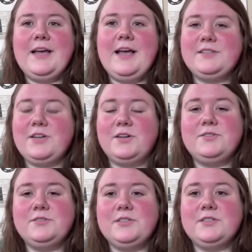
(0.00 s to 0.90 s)
it's
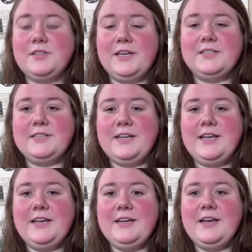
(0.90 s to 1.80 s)
also just
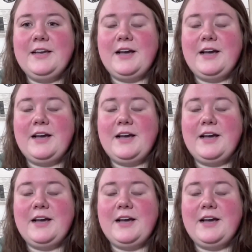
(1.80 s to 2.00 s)
listening,